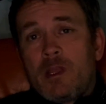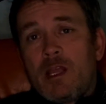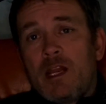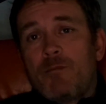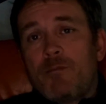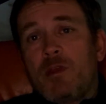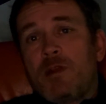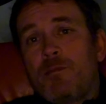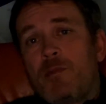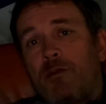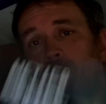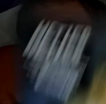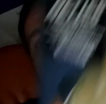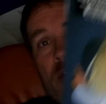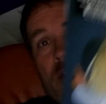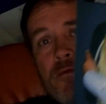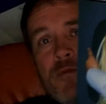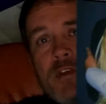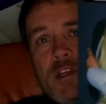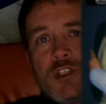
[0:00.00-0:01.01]
It made me think
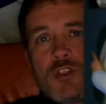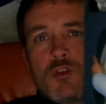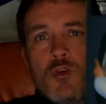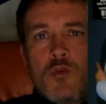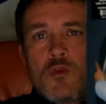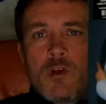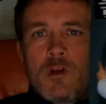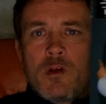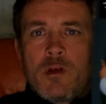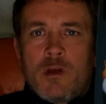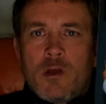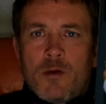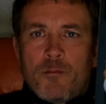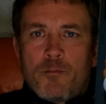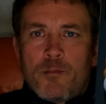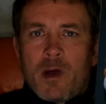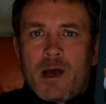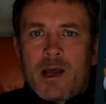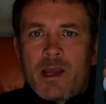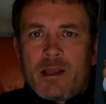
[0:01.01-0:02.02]
of this song
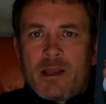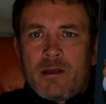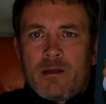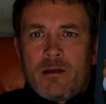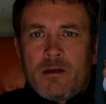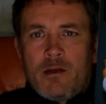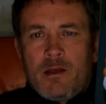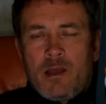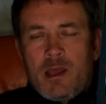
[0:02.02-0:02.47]
by